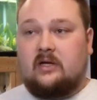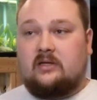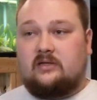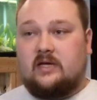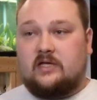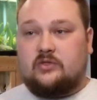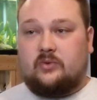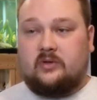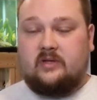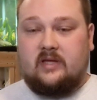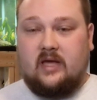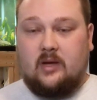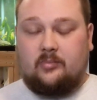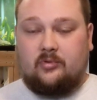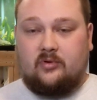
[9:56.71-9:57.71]
Next one,
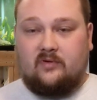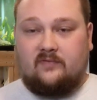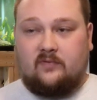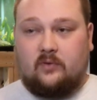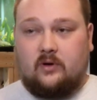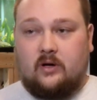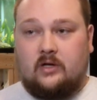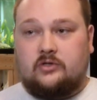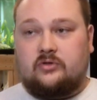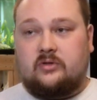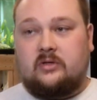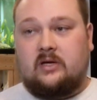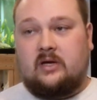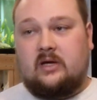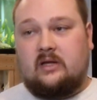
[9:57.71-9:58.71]
the Emperor
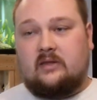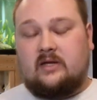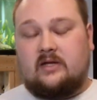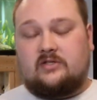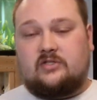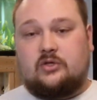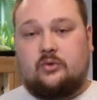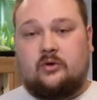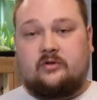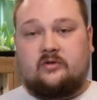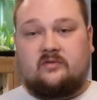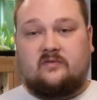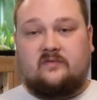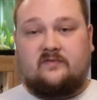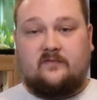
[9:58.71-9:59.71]
400, that has
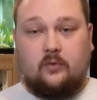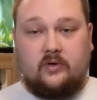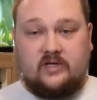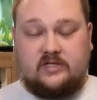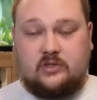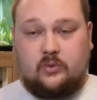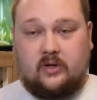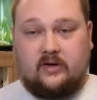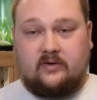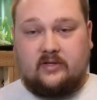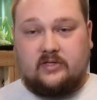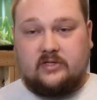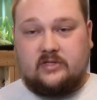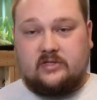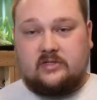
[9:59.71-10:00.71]
240 square
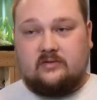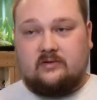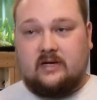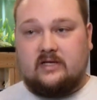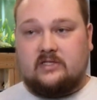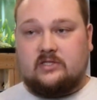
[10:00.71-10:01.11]
inches, right?